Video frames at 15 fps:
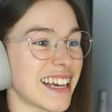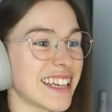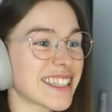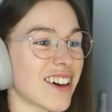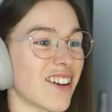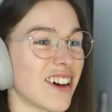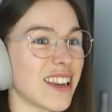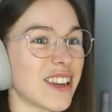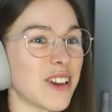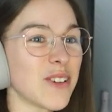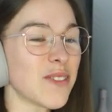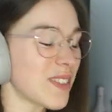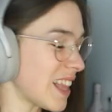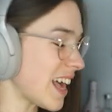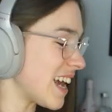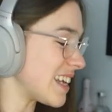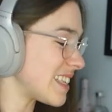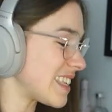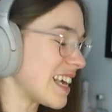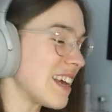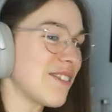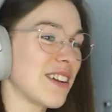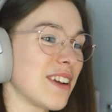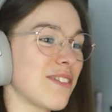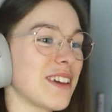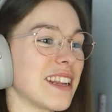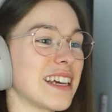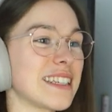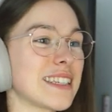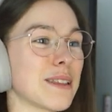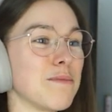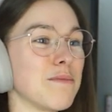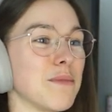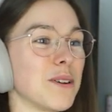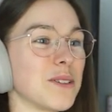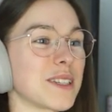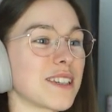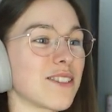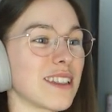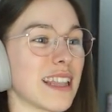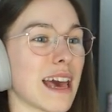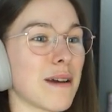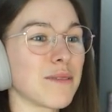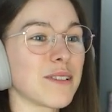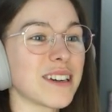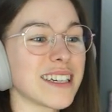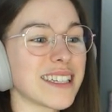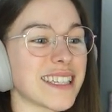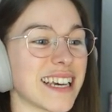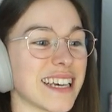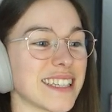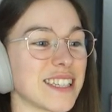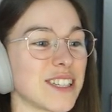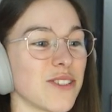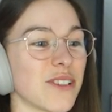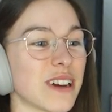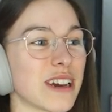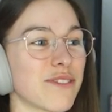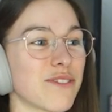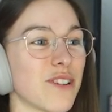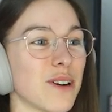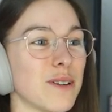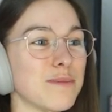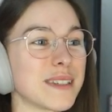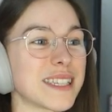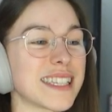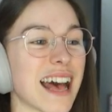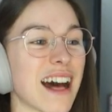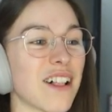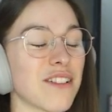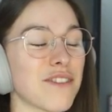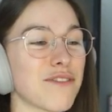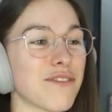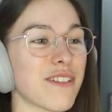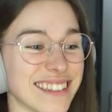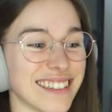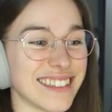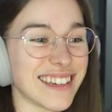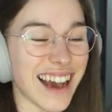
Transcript: He's got a new place, even if it isn't most glamorous, he's doing it for himself.